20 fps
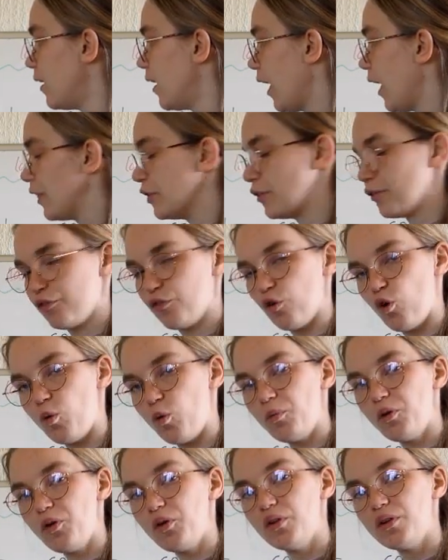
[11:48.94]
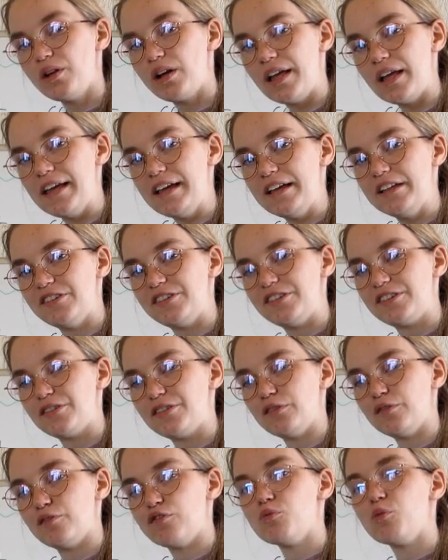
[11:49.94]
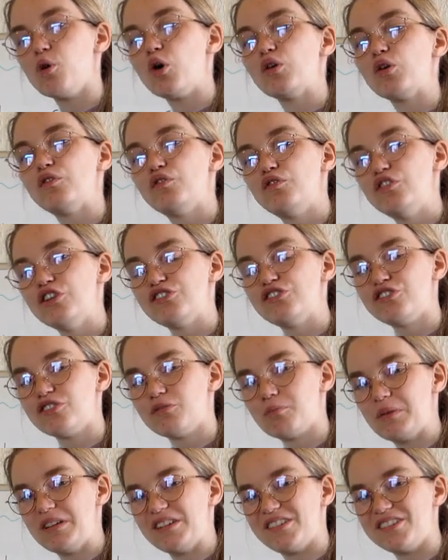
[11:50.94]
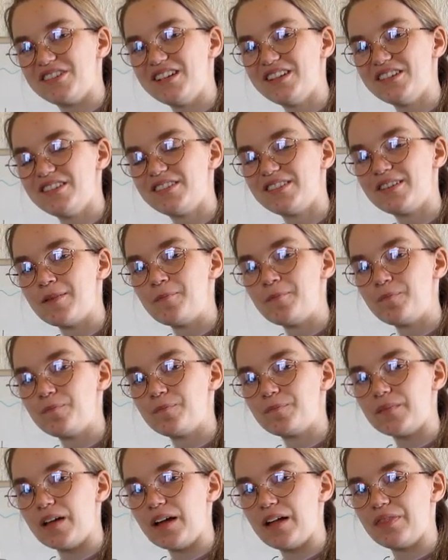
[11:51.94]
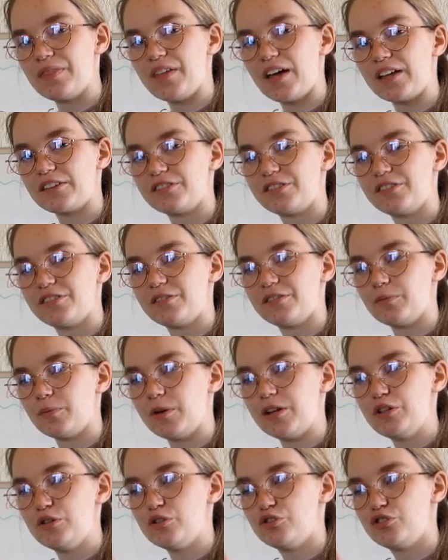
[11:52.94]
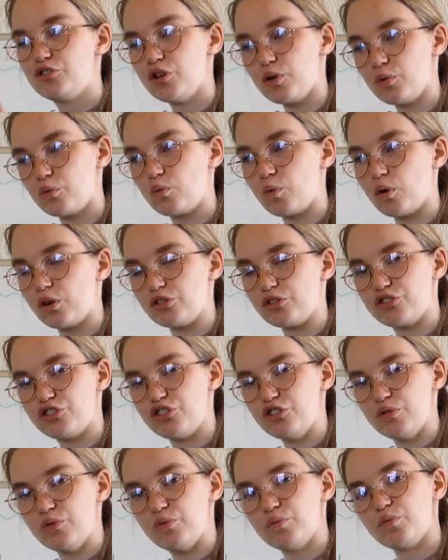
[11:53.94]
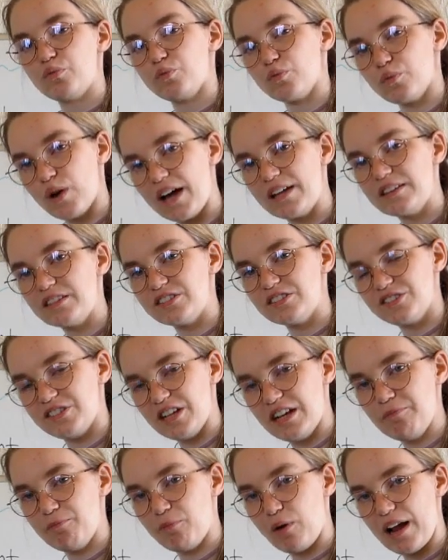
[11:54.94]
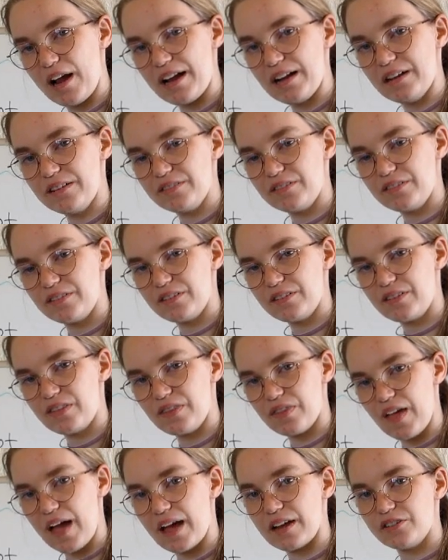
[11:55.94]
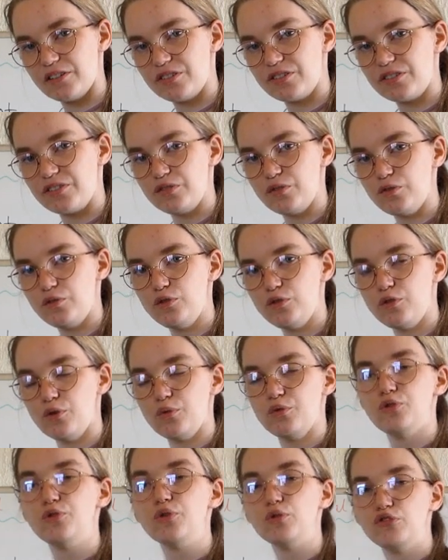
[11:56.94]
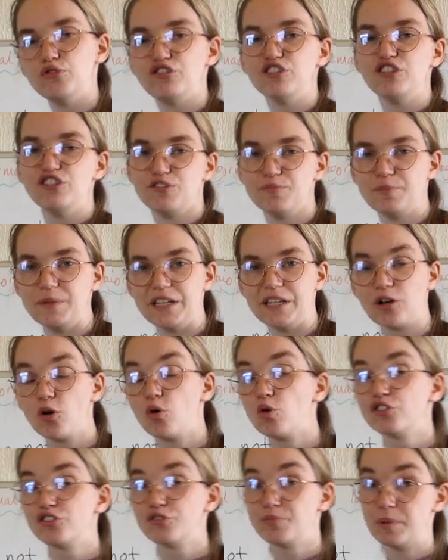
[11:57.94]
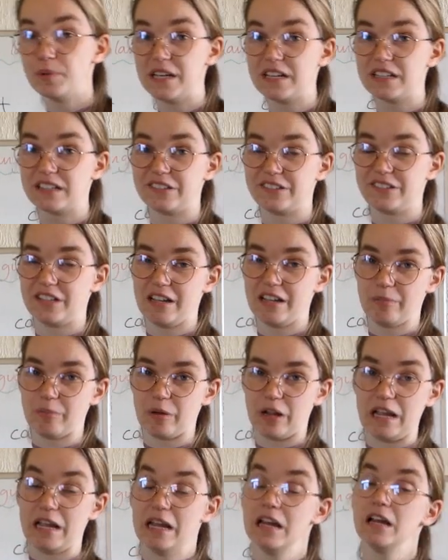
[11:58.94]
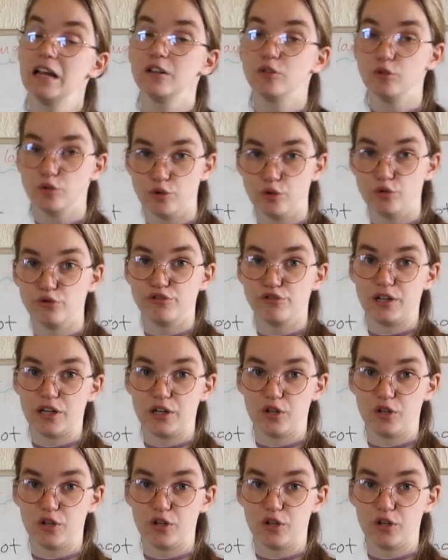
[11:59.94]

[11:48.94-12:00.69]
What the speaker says: And the formal is for more official business, and that's when you don't want to write the same way that you usually speak, or speak the same way you usually